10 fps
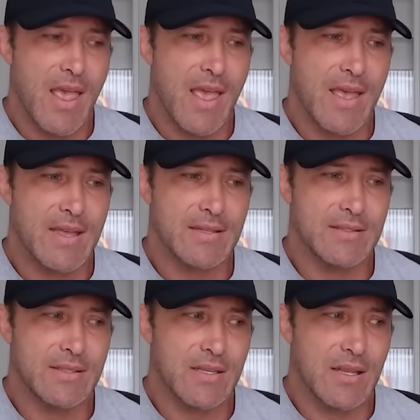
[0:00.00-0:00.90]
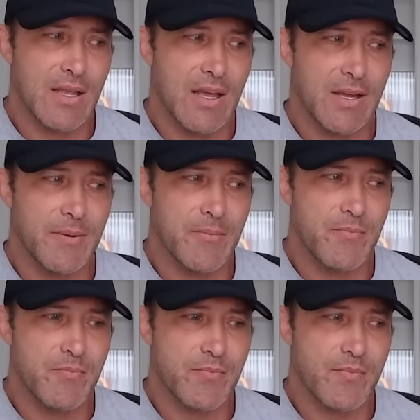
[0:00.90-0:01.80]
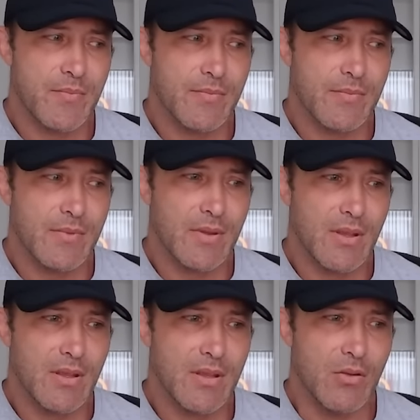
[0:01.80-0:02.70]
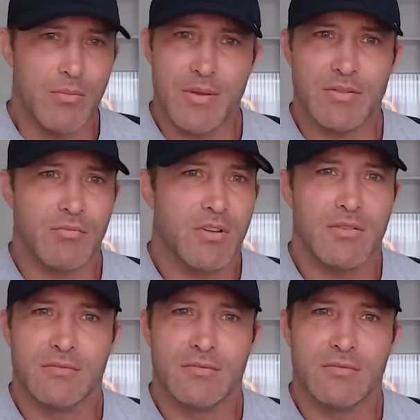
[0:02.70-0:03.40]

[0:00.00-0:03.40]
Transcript: And, you know, maybe some